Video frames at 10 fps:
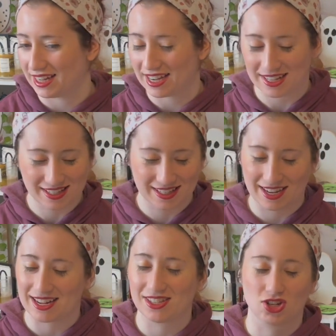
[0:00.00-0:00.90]

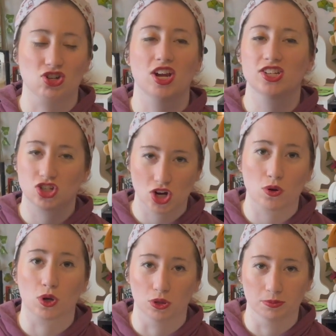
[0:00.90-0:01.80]
It's Joe
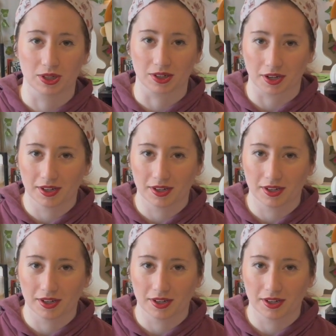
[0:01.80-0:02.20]
Goldberg.